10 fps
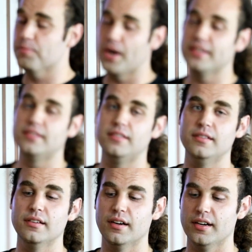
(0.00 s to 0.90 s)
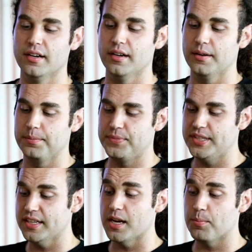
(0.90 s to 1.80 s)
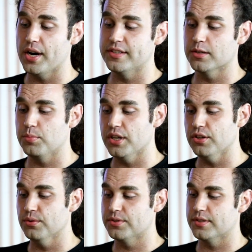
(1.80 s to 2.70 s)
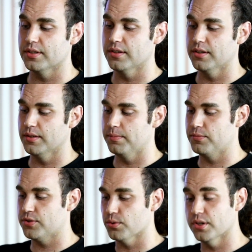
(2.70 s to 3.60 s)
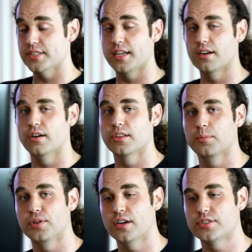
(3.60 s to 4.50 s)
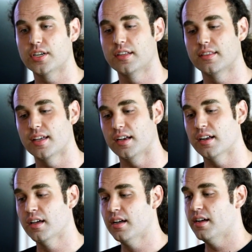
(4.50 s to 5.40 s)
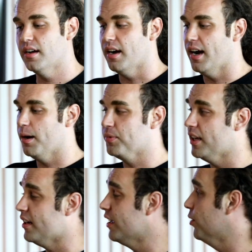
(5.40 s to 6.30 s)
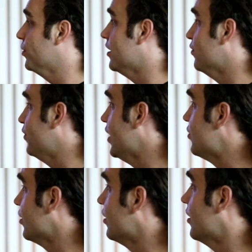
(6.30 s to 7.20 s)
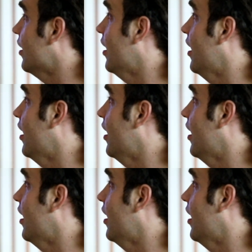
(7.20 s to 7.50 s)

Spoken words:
my CK bytes are being used to store data on the blockchain, then I'm getting hit with inflation.